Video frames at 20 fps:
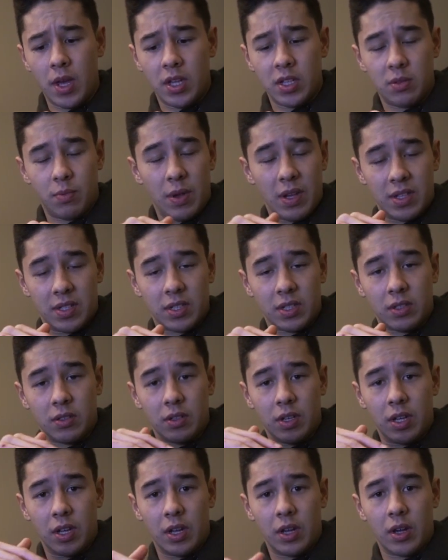it's
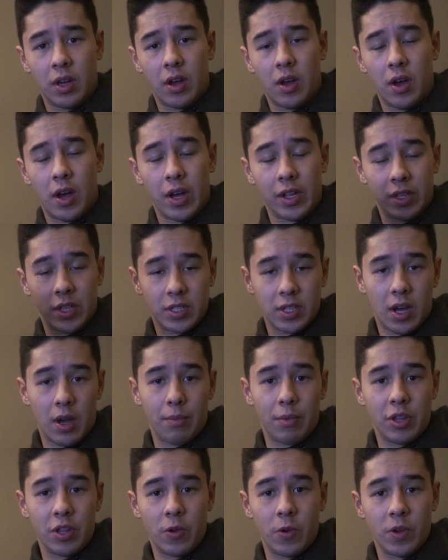basically at the
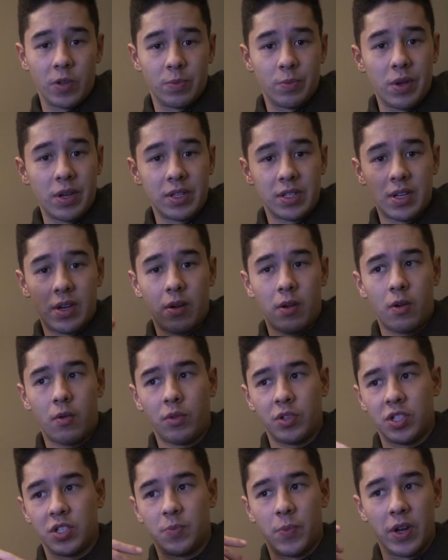top of the US Bank Tower,
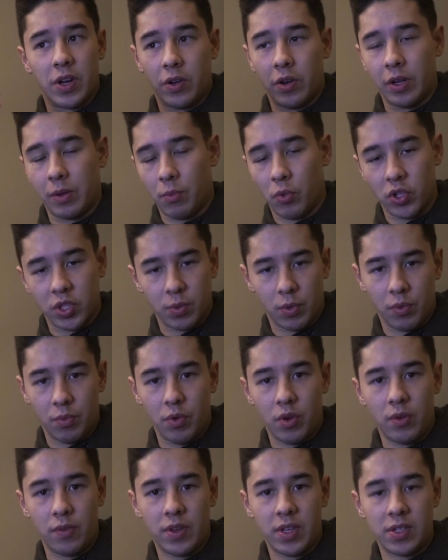which has been in like multiple
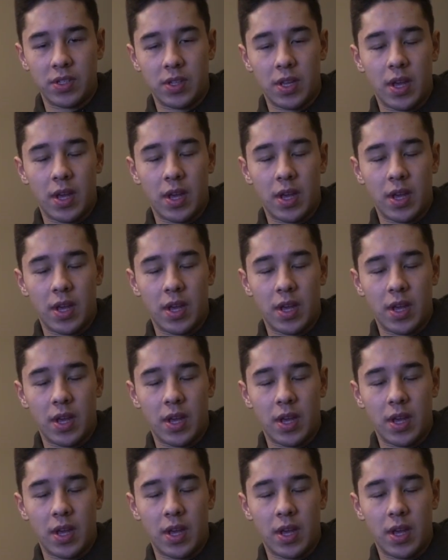movies.